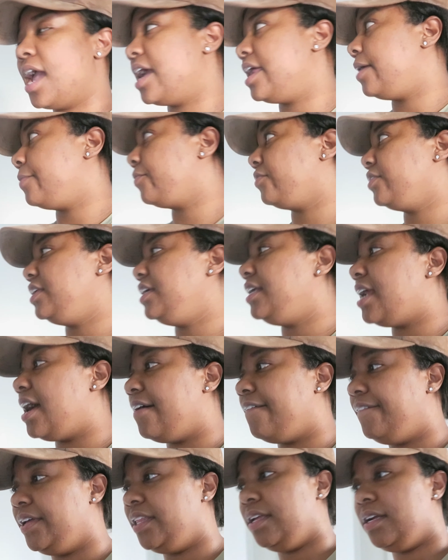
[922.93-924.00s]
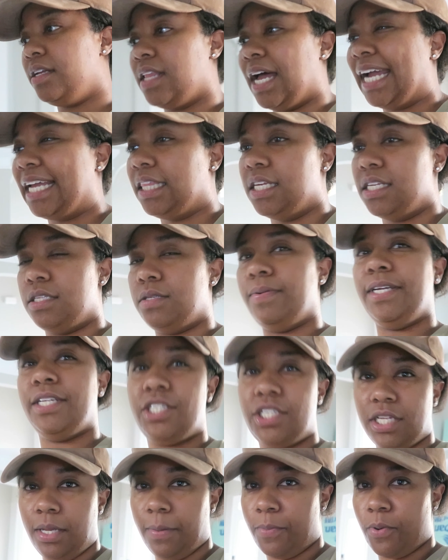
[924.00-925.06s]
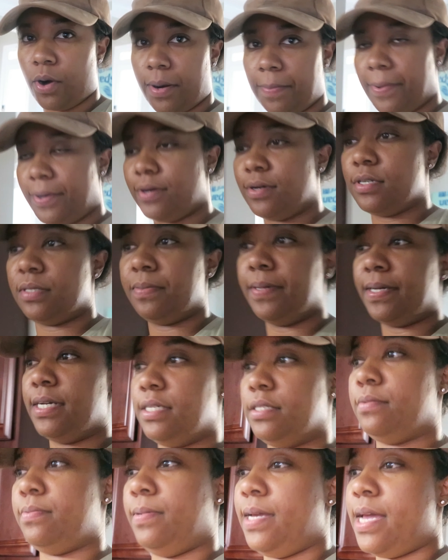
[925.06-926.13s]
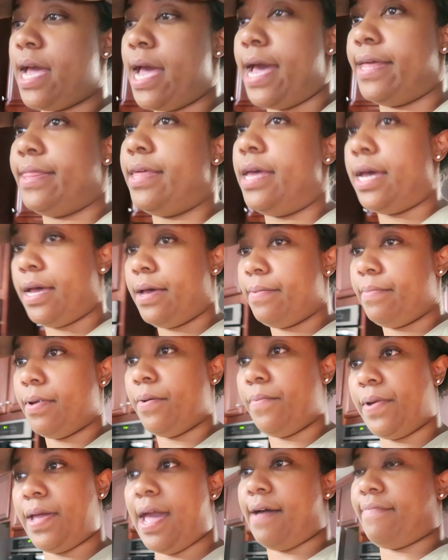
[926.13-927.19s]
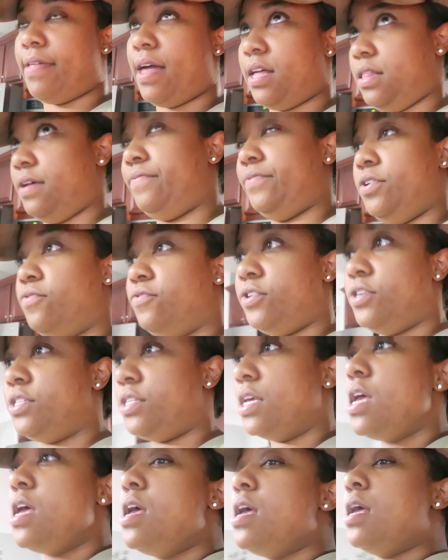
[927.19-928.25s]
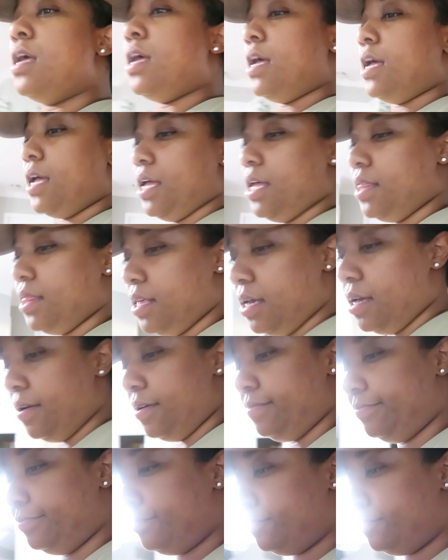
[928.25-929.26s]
And I'm really not feeling like the sweet chili pork bowls because we had that and we have like leftovers in the